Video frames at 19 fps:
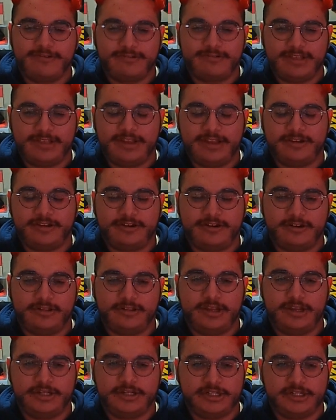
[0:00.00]
relying on her a
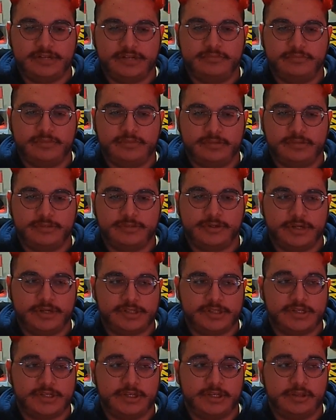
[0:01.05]
lot. She did the majority of the
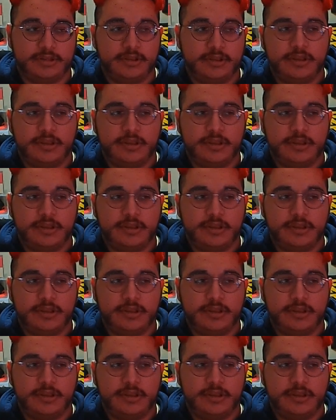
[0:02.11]
singing.